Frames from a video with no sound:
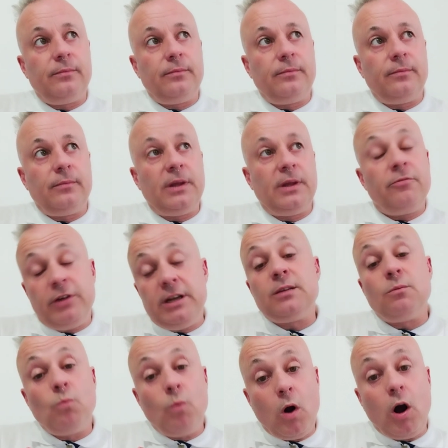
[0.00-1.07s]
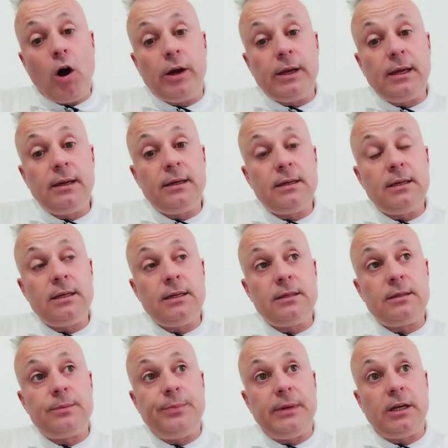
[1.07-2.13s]
And the reason why
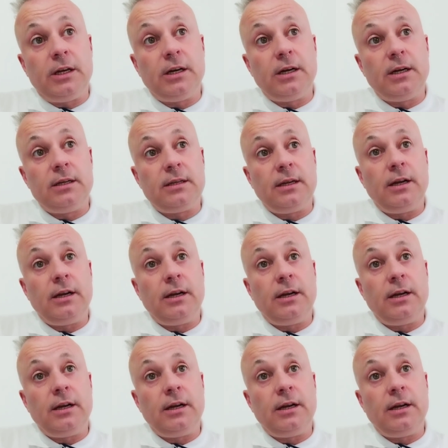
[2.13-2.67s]
is because,